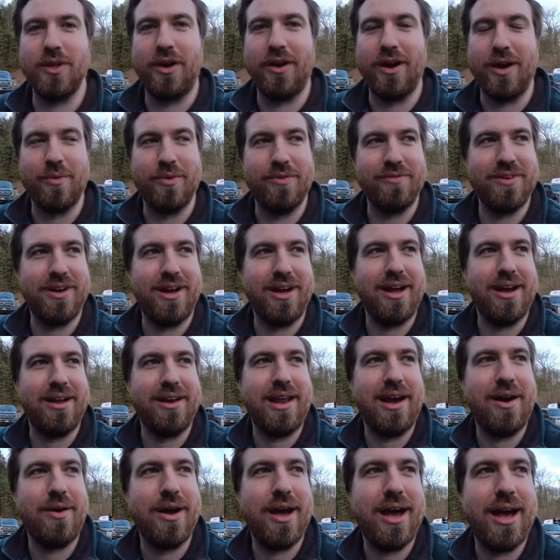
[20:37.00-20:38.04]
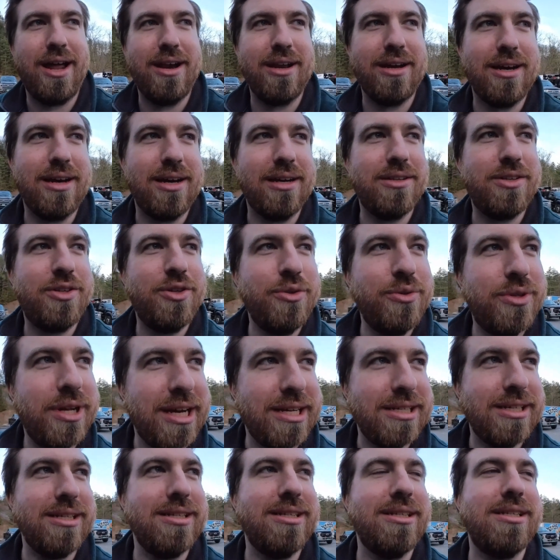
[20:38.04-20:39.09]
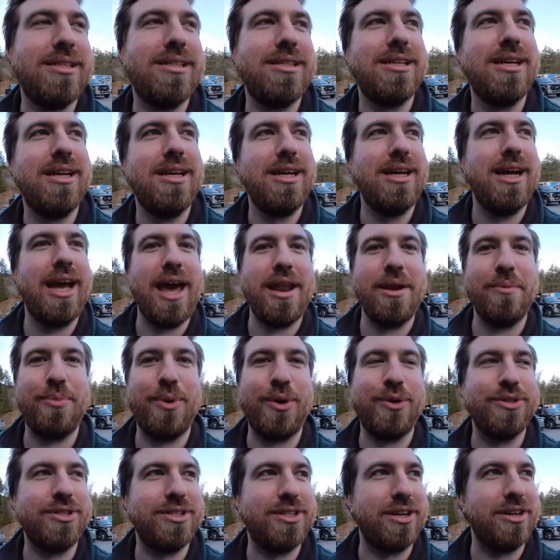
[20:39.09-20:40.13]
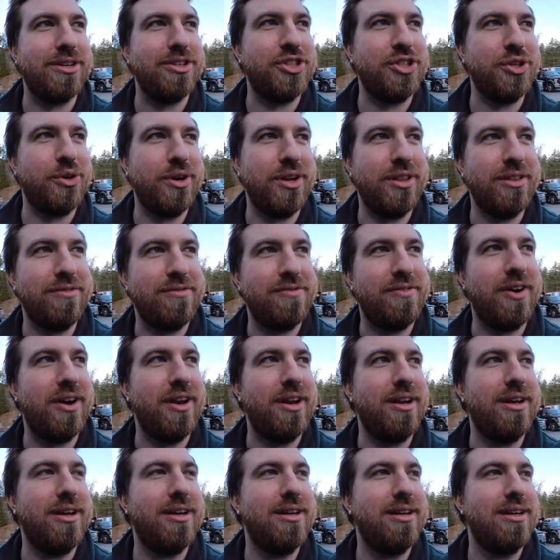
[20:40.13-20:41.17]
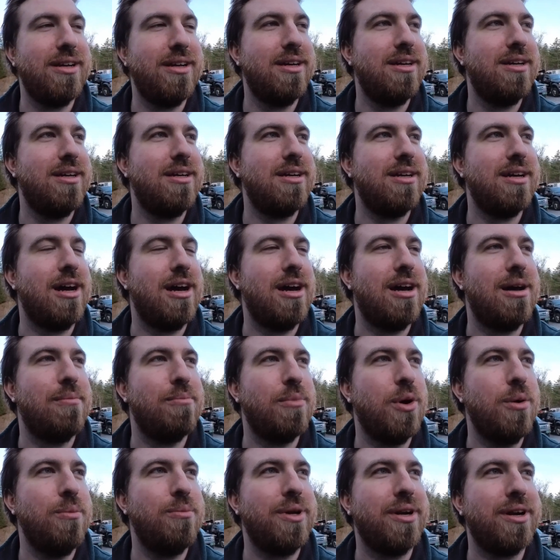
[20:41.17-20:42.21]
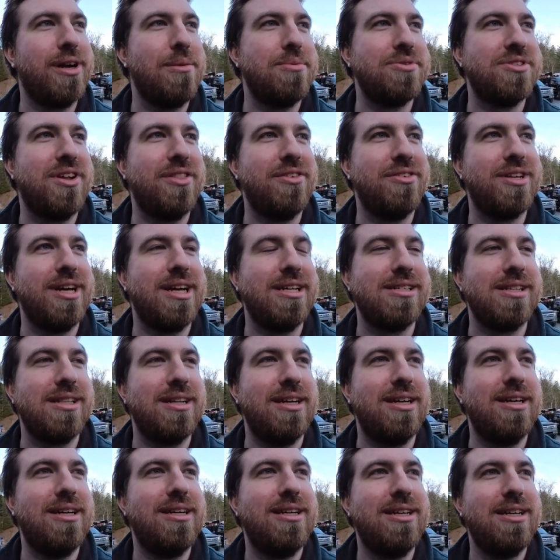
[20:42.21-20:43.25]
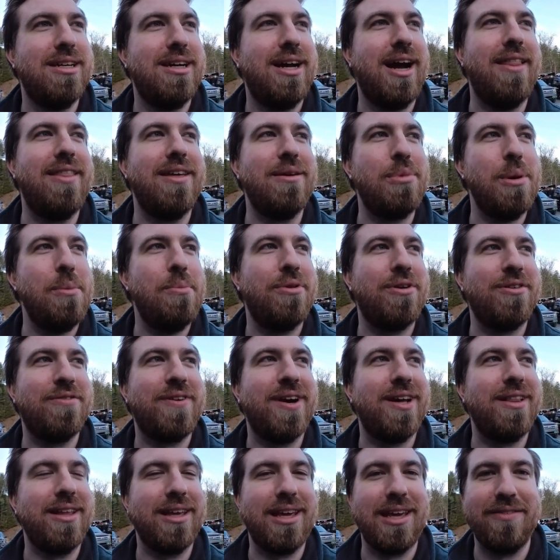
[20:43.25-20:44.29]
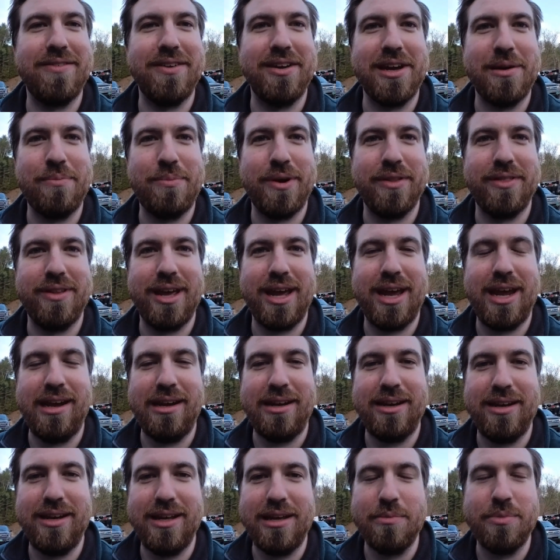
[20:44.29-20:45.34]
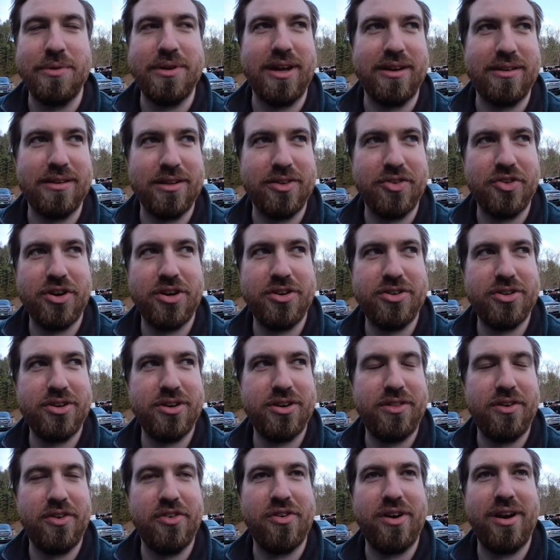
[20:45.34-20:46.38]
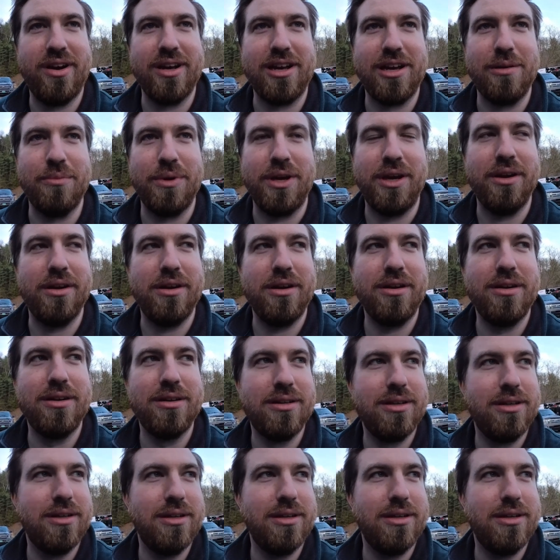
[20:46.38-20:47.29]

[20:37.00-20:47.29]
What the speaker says: Alright, we've now had 2 Teslas and a Polestar join in the fun. Oh, here comes another Tesla. I think people are finally giving up on the 80 deep Tesla charger and they're trying to come here.